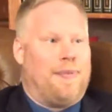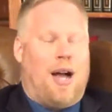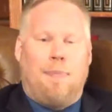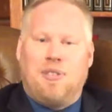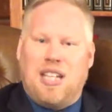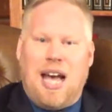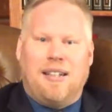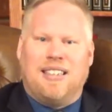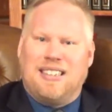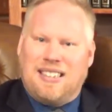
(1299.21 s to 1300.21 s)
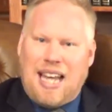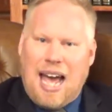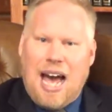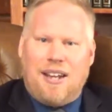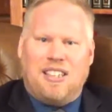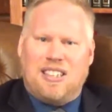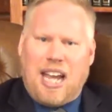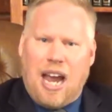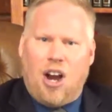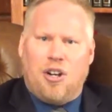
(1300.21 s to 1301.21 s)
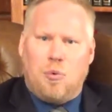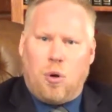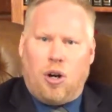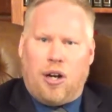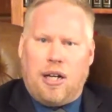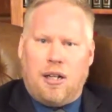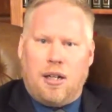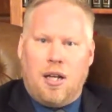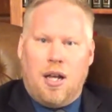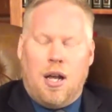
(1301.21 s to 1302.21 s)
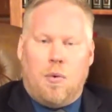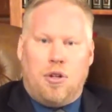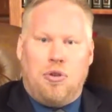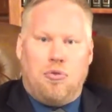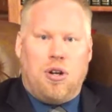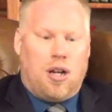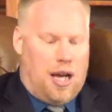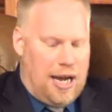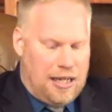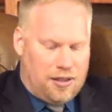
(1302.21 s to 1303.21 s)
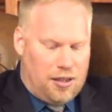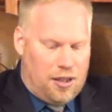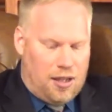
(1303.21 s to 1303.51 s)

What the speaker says: upset and sad and scared and worried when you realize